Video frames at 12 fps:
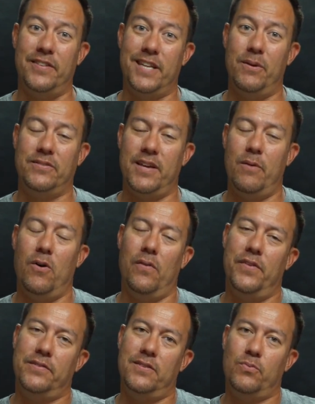that they would say, well,
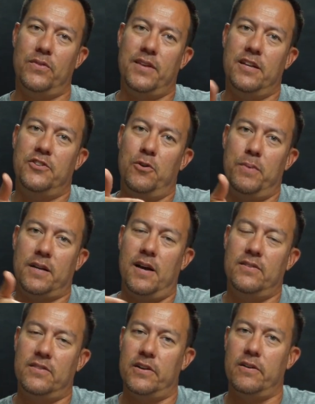this is what they do
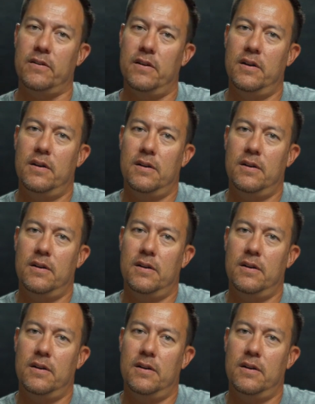because they're